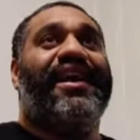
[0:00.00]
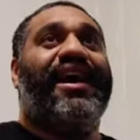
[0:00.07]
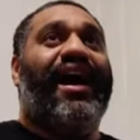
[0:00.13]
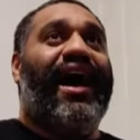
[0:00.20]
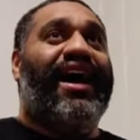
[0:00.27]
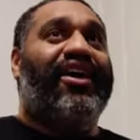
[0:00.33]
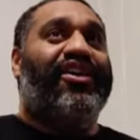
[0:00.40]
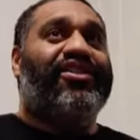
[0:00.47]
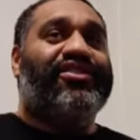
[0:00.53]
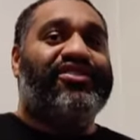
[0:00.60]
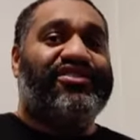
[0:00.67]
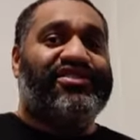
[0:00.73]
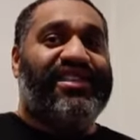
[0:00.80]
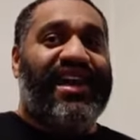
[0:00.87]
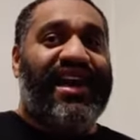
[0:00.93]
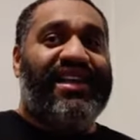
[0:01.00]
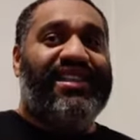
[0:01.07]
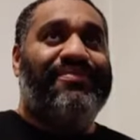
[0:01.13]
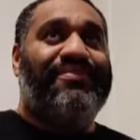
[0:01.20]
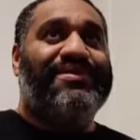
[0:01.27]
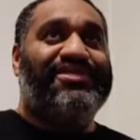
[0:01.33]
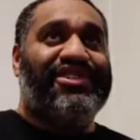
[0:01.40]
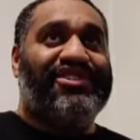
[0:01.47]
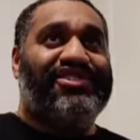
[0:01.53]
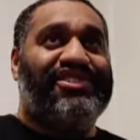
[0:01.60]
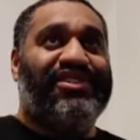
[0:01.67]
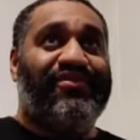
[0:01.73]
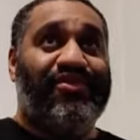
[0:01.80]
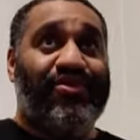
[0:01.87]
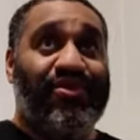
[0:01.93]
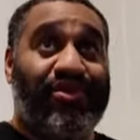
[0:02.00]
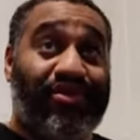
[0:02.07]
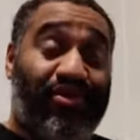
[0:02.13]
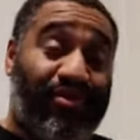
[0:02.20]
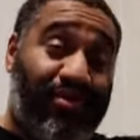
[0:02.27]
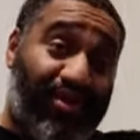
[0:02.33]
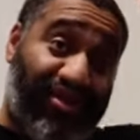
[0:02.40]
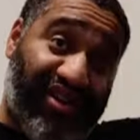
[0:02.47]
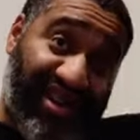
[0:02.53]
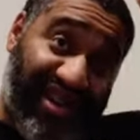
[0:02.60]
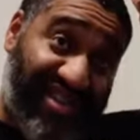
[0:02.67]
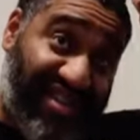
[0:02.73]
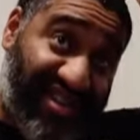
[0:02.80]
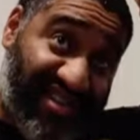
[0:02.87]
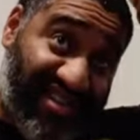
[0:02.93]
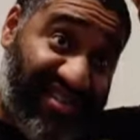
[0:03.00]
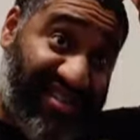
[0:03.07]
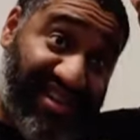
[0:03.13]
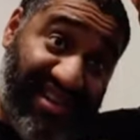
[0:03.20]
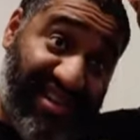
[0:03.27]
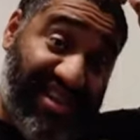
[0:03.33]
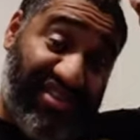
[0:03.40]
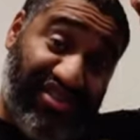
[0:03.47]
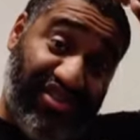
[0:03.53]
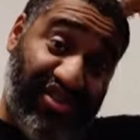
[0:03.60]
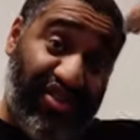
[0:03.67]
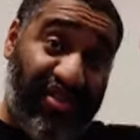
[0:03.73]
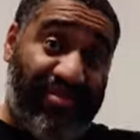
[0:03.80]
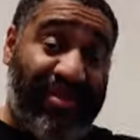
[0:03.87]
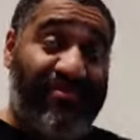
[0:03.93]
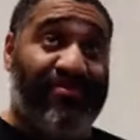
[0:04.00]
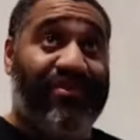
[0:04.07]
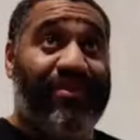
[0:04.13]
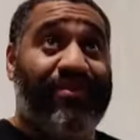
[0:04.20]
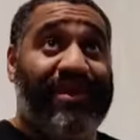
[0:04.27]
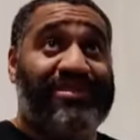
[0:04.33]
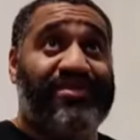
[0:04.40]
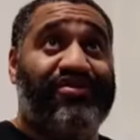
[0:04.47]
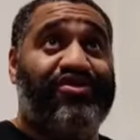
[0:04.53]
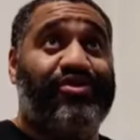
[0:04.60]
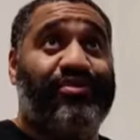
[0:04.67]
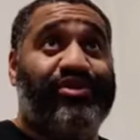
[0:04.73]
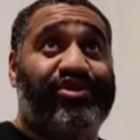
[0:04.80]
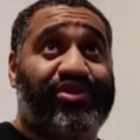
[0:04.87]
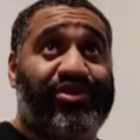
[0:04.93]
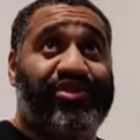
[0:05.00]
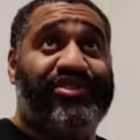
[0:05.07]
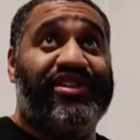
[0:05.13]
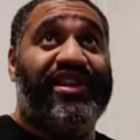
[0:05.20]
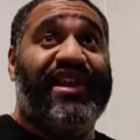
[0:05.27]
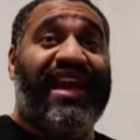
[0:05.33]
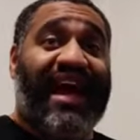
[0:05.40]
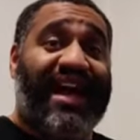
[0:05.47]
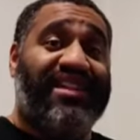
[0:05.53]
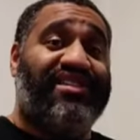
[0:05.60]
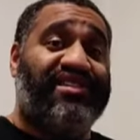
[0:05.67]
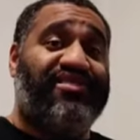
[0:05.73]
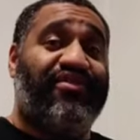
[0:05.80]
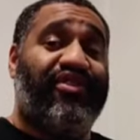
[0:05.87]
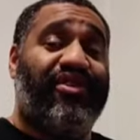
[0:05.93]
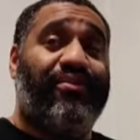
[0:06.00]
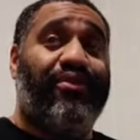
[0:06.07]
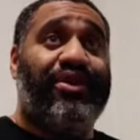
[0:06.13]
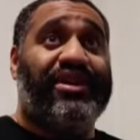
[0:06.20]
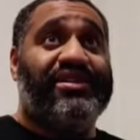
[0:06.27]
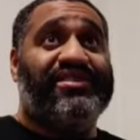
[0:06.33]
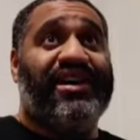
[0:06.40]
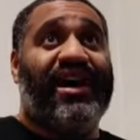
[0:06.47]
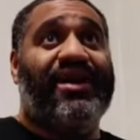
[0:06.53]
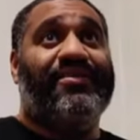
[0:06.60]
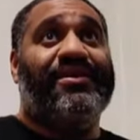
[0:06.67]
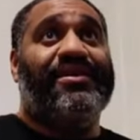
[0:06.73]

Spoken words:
I understand the position of Yuya Uemura in this tournament for the Best of Super Juniors at this very point in time.